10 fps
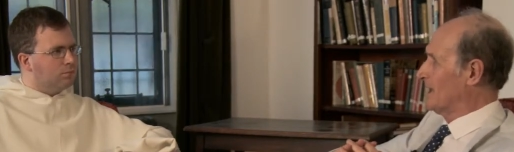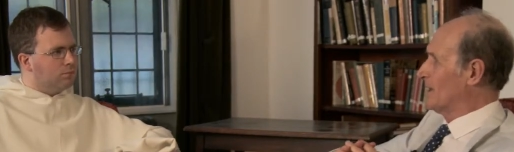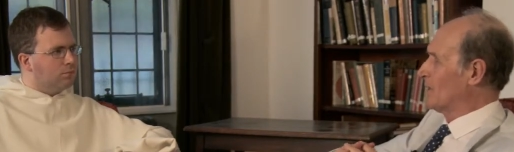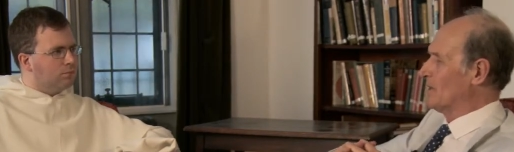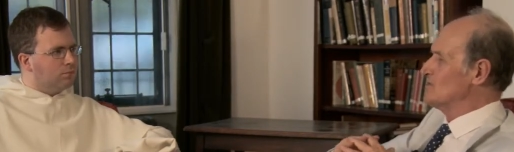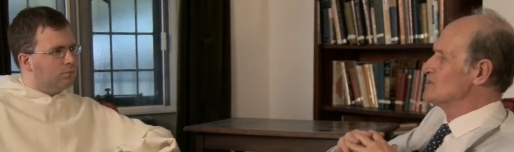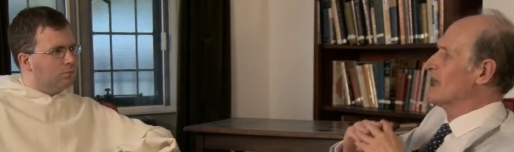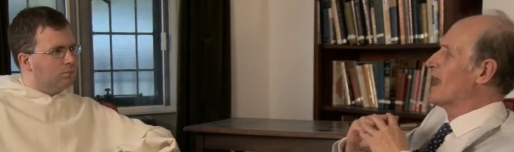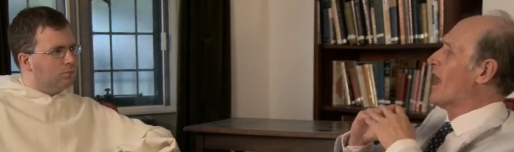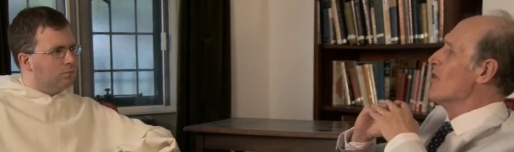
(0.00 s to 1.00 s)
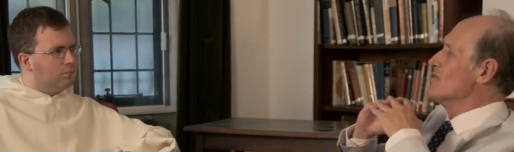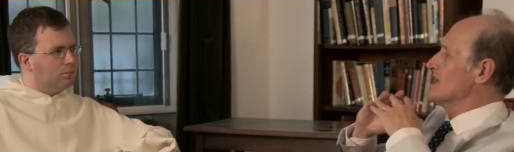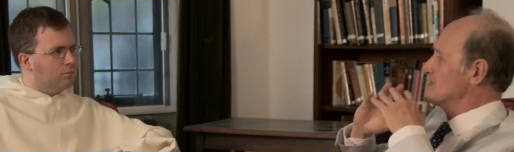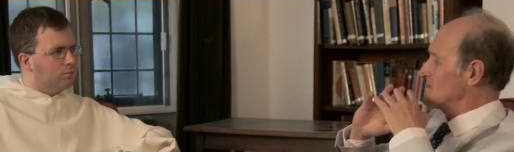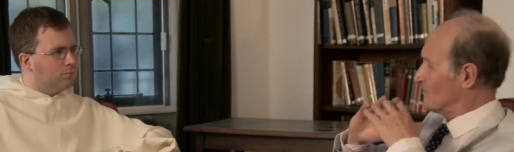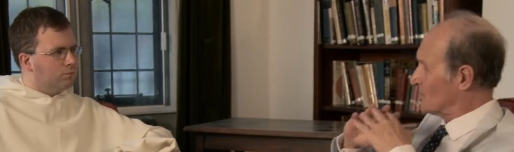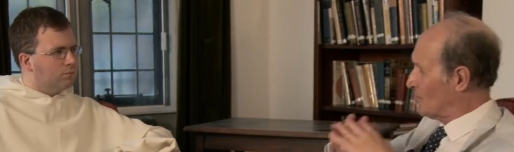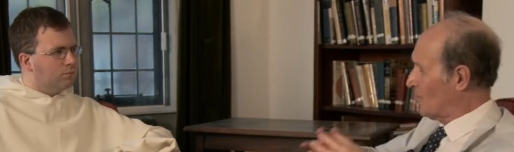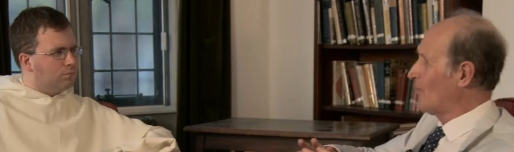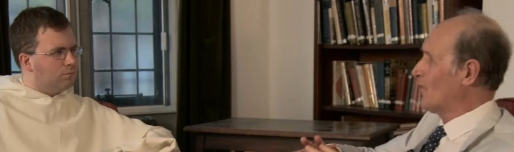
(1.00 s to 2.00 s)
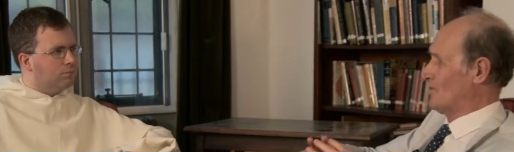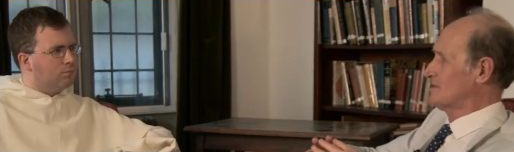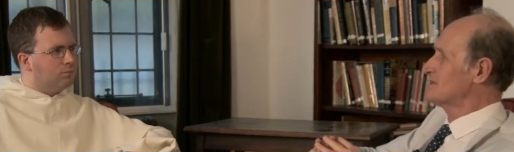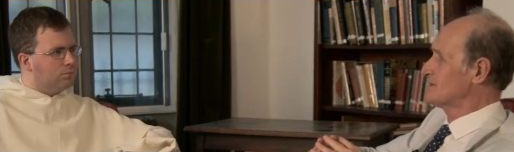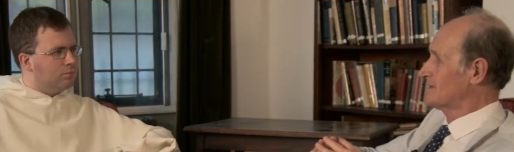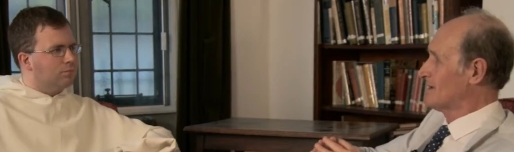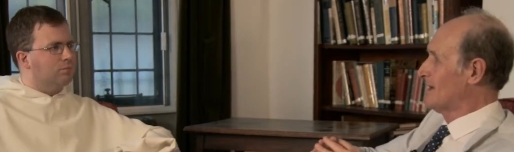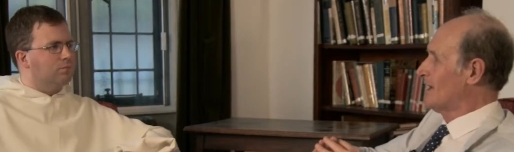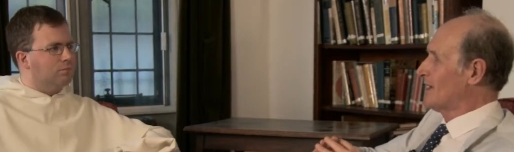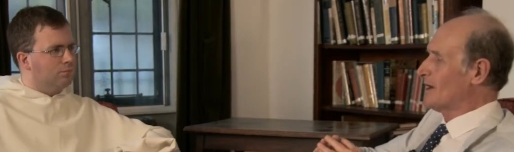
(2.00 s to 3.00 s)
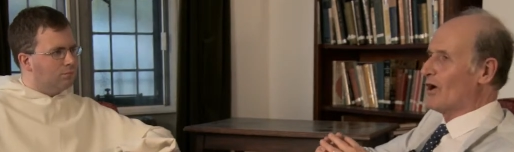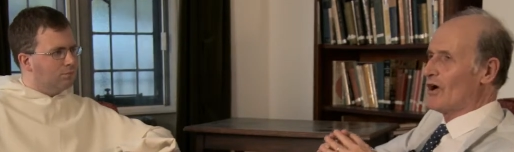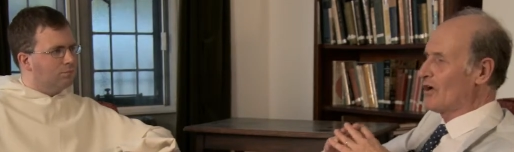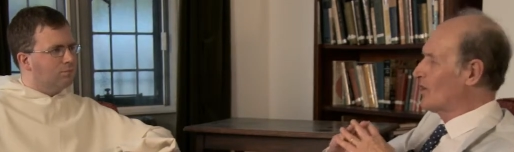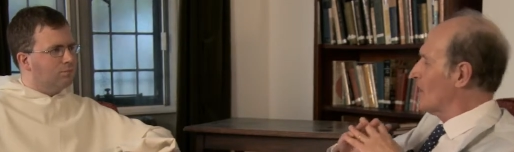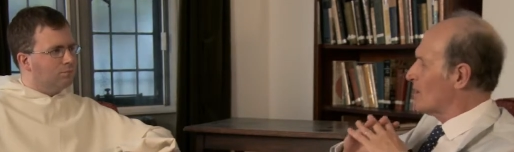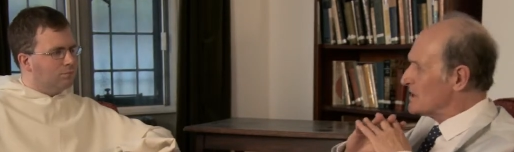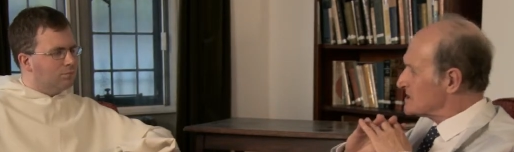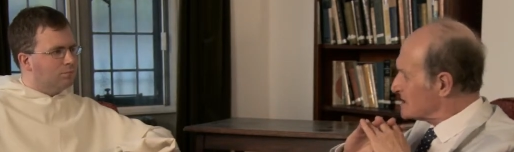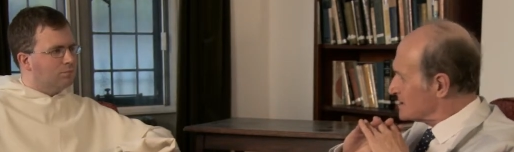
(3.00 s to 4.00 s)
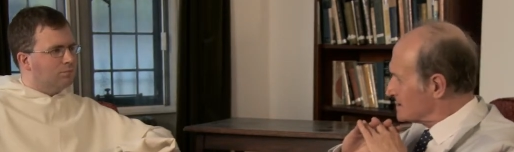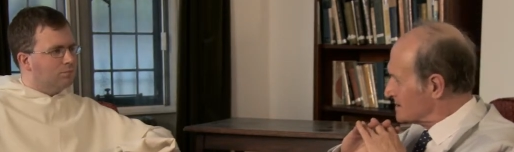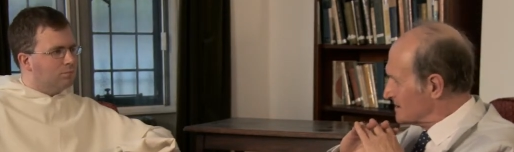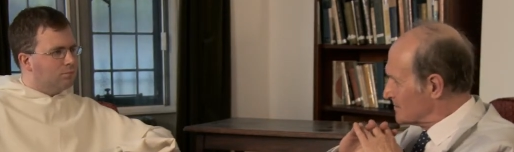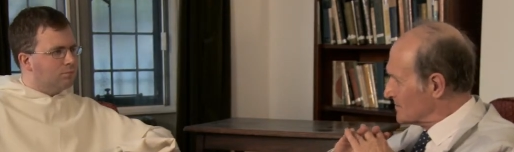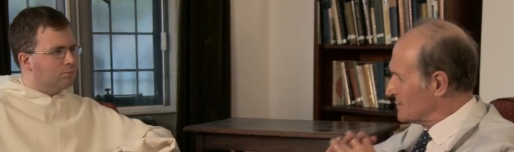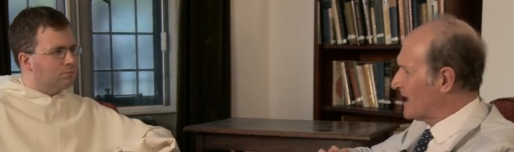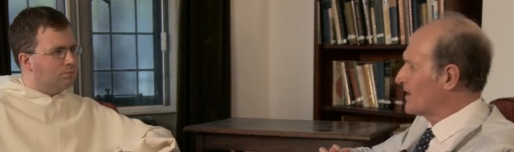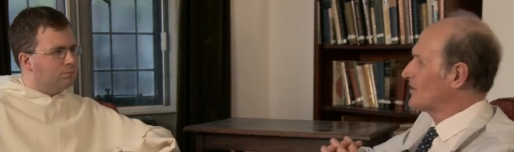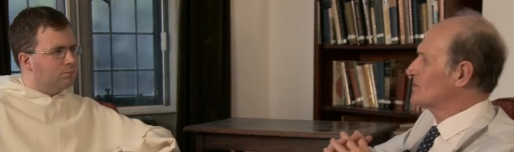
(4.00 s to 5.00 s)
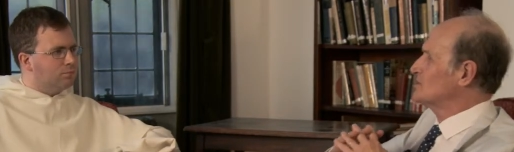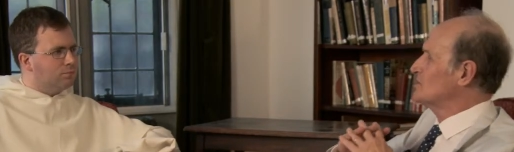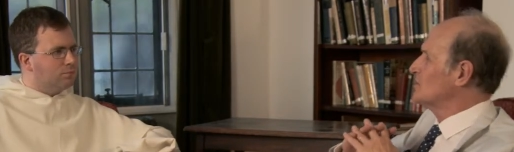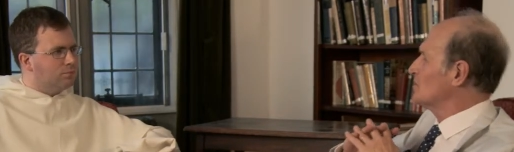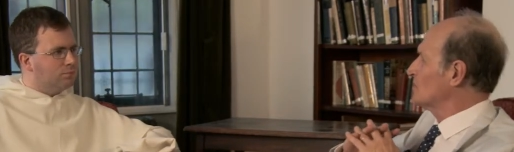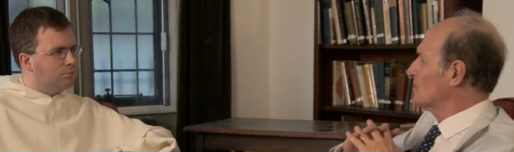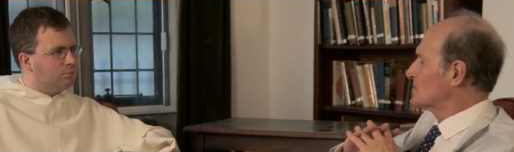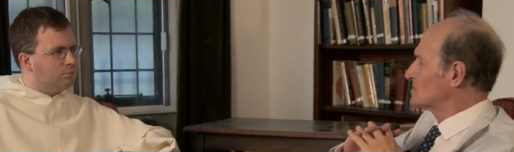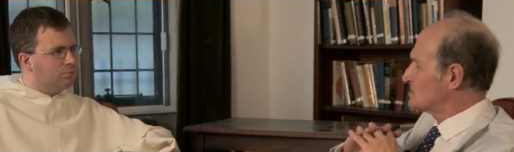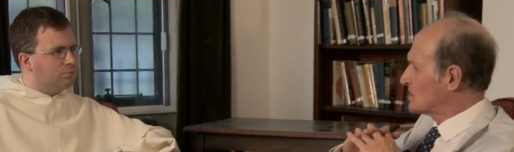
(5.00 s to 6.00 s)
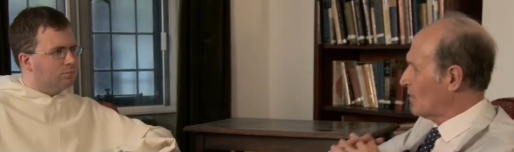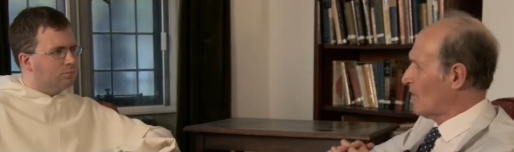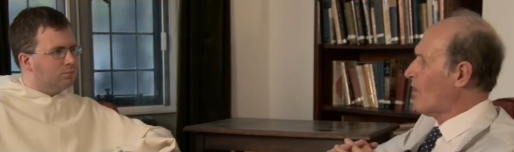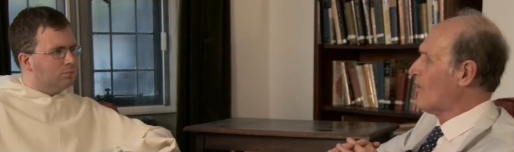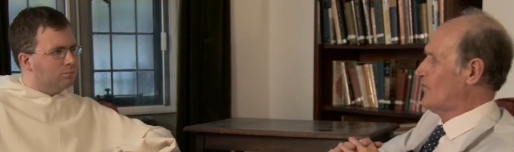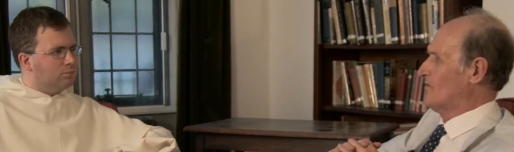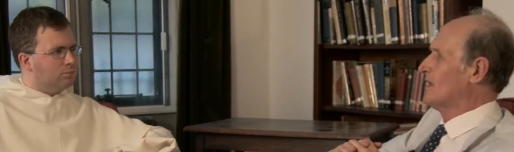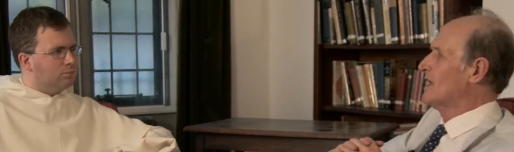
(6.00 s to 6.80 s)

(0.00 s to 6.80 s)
Speaker 1: When you say, oh, yes, of course, Herbert did that to you so often.